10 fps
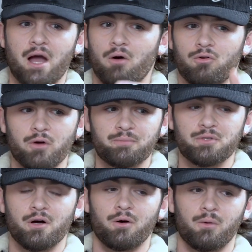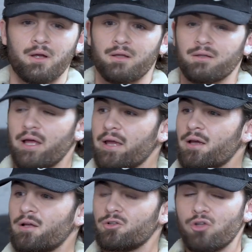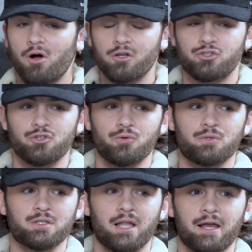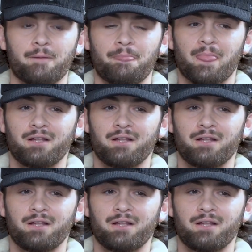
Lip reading: out, crypto, like lawsuits, like